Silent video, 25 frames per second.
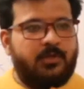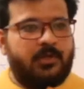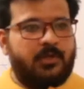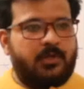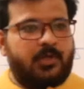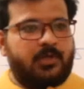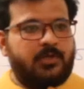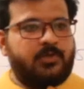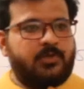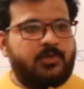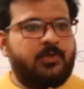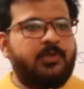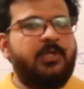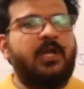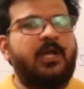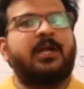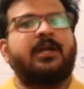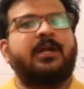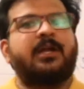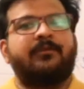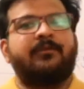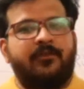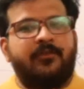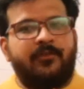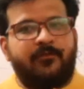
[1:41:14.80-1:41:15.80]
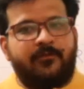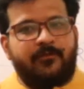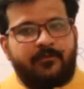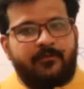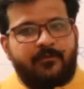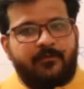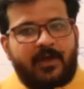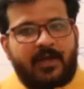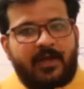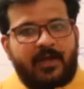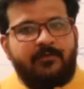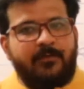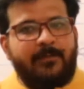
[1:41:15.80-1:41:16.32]
So that
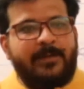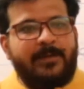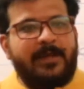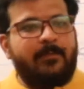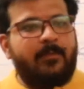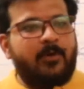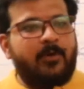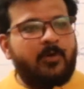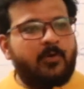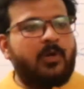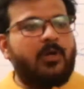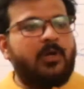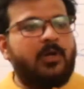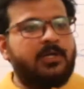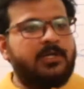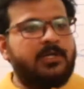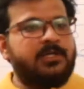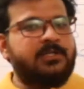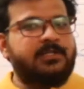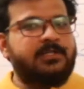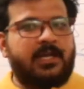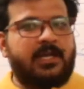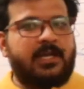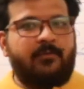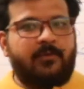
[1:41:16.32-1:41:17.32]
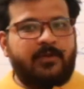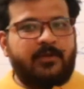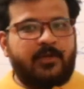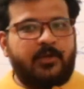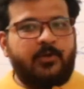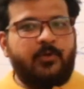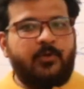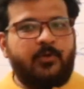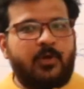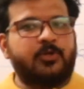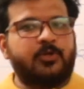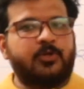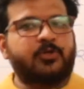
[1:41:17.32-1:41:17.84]
I will be able to understand whether
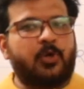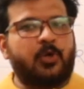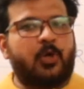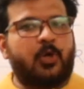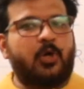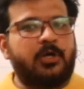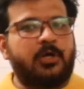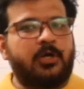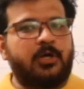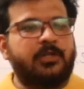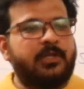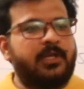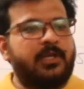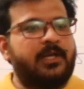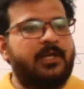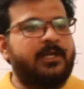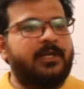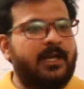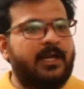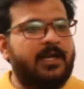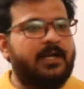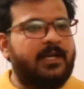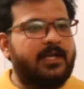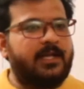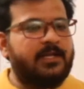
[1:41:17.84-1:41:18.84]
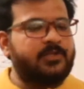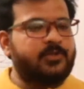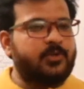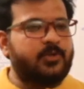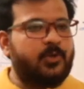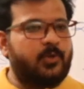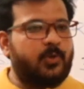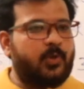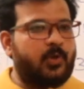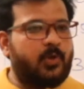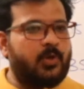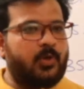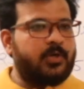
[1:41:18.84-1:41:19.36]
you have solved the entire test or
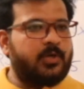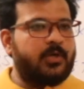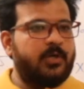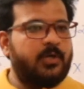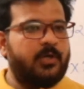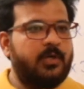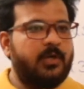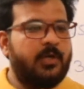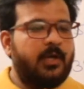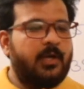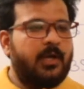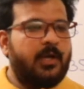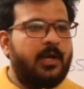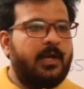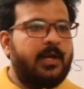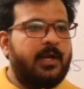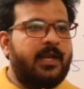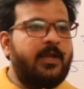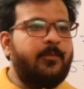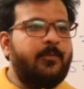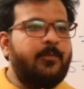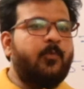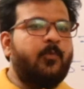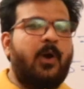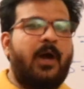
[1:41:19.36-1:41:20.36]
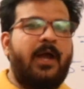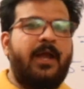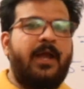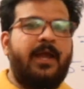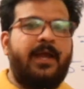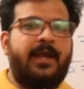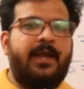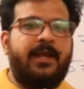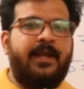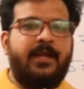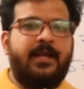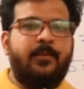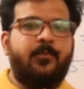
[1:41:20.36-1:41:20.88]
not. Type
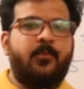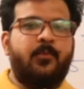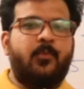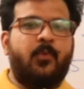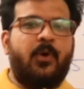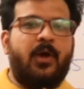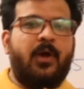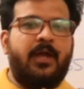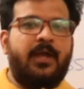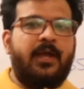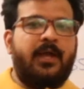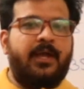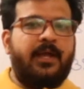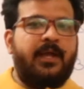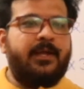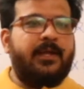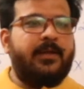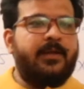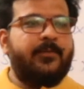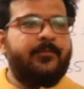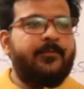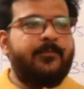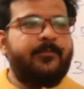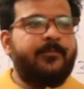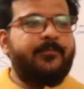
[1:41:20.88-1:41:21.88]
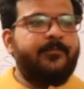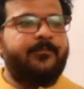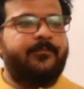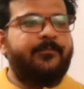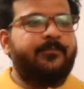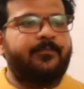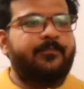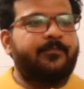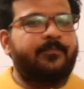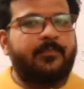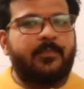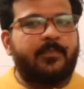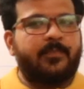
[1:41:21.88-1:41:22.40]
Y
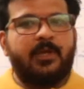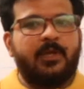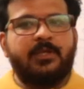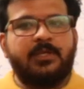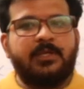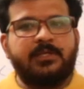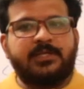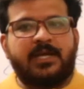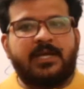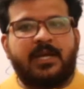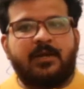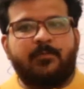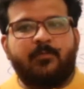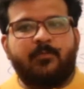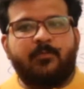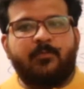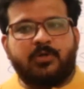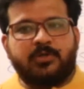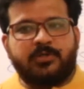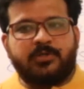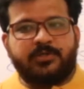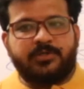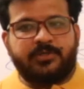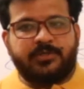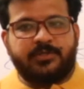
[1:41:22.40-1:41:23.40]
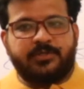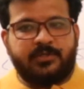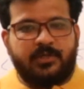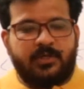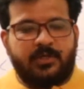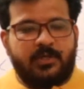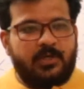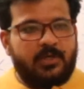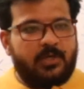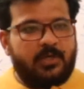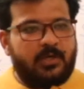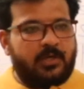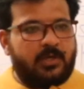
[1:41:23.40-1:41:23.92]
in the chat box.
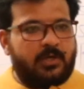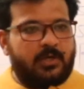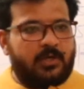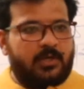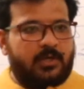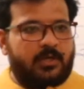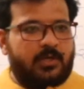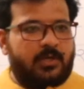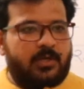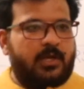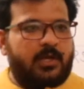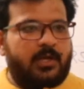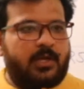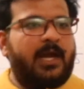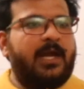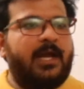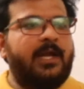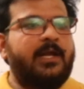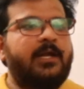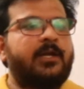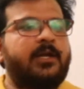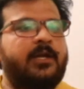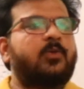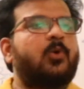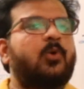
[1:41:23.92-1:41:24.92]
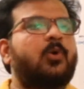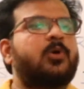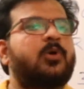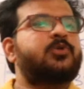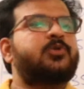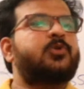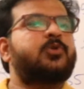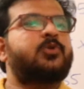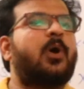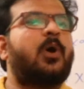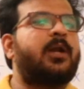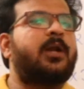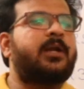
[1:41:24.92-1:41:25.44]
And those
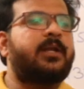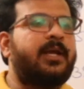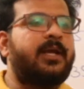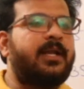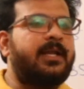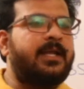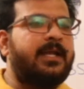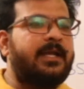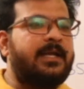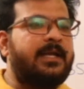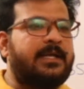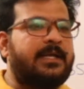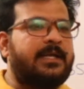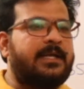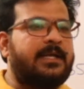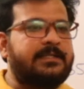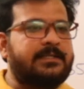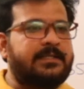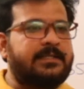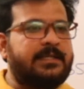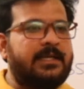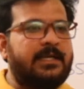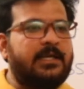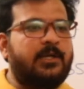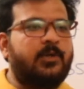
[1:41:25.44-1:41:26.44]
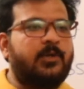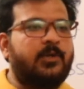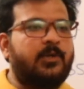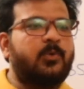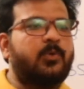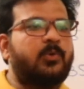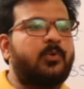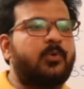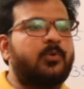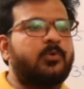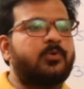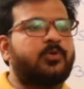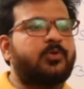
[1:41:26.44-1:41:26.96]
who are really interested
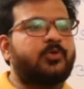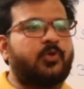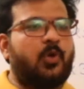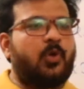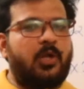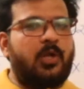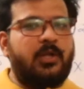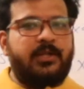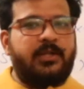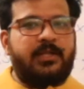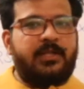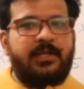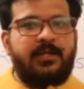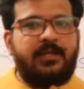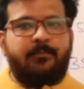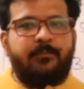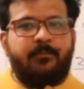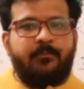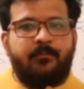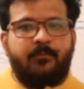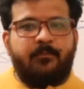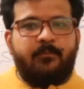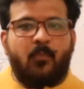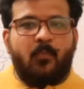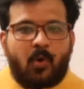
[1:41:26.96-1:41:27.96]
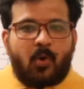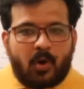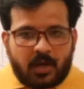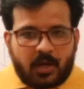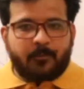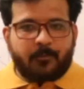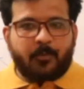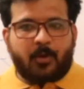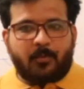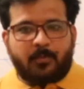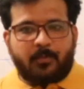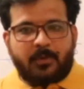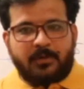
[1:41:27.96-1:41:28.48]
to solve the more
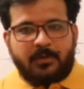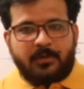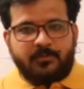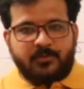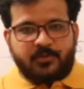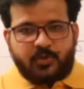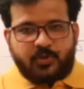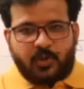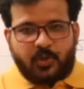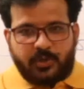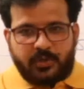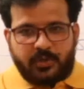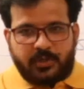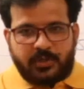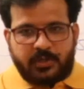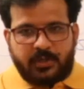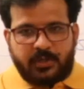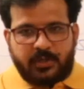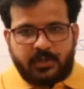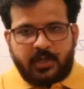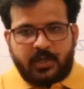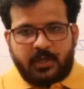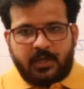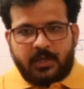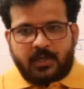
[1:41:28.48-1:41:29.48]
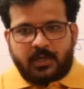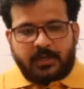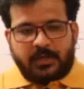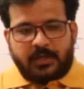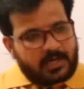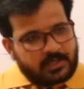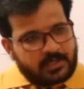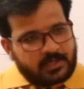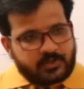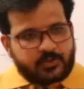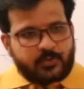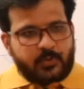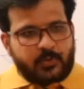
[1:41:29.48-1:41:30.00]
problems on
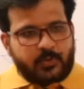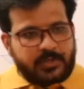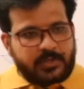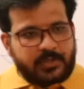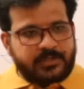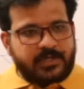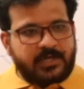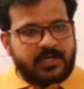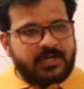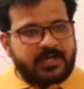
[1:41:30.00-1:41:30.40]
last two digit